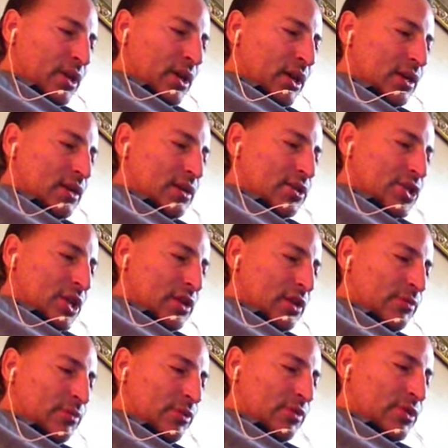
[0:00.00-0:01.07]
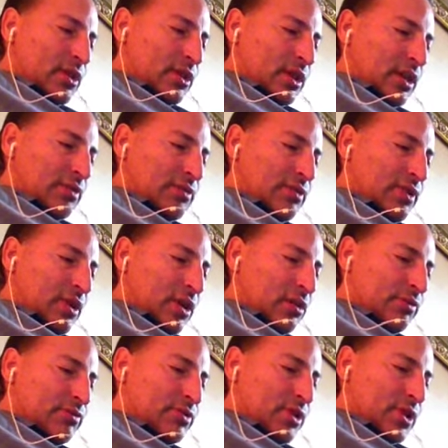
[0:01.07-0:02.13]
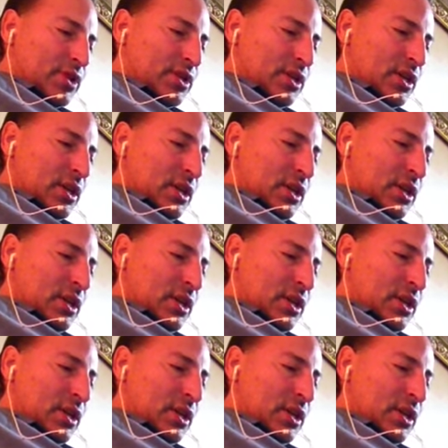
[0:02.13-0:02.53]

and it gently moves the leaves of the olive trees.